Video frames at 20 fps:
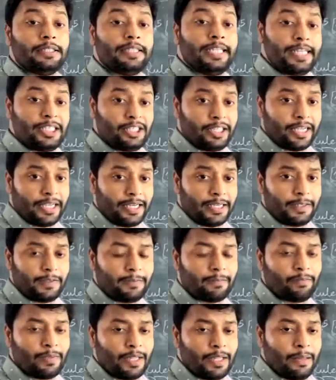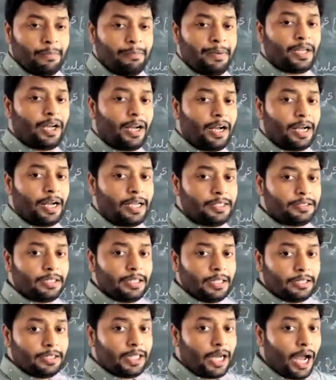S1D10,
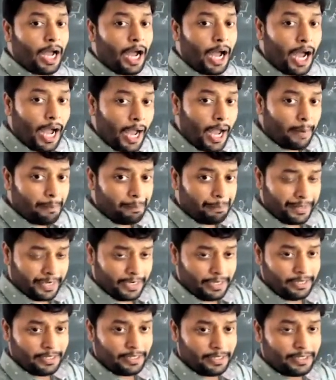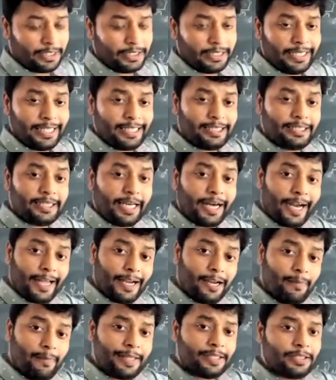because the half field is
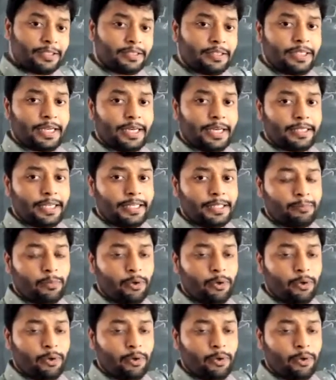always greater,